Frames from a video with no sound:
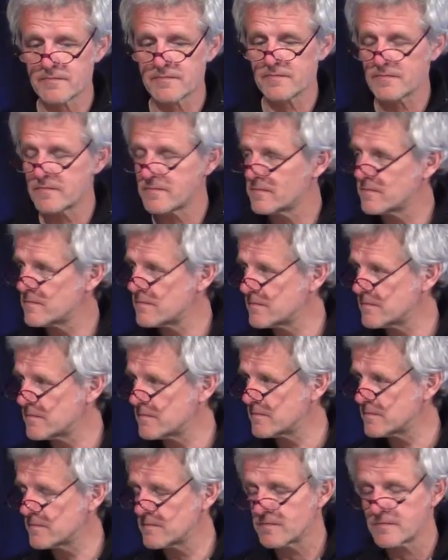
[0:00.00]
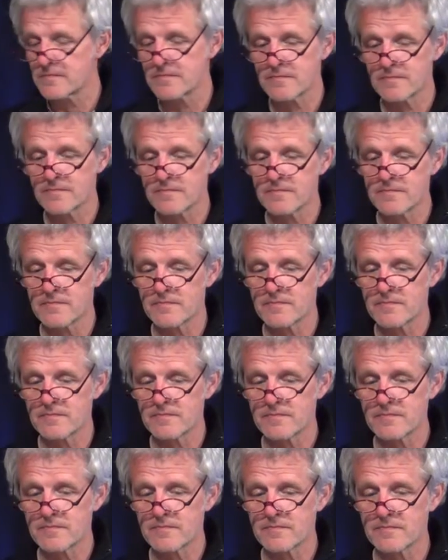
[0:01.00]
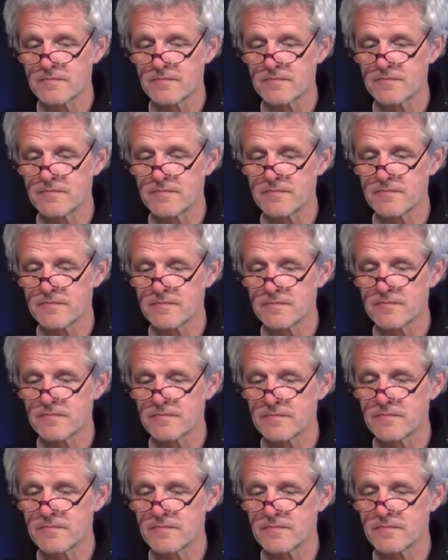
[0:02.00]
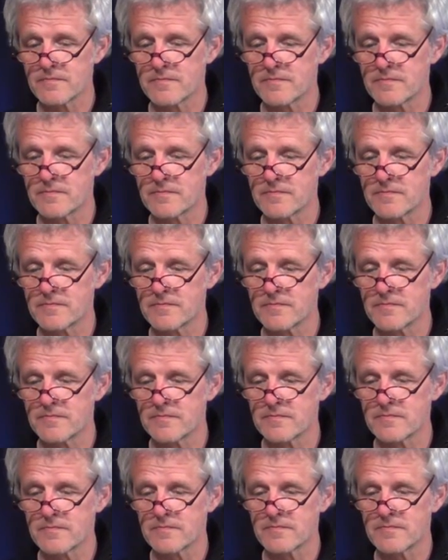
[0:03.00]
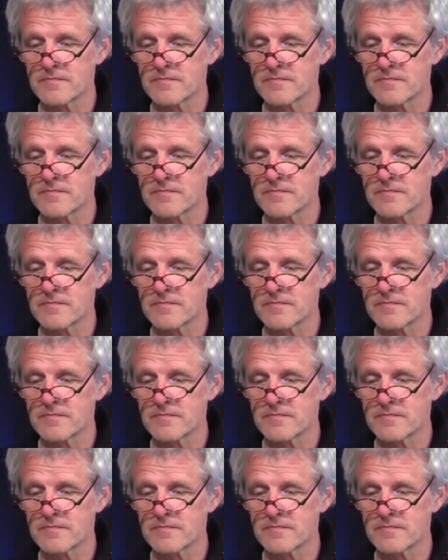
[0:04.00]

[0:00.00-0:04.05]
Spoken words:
The person shown says nothing.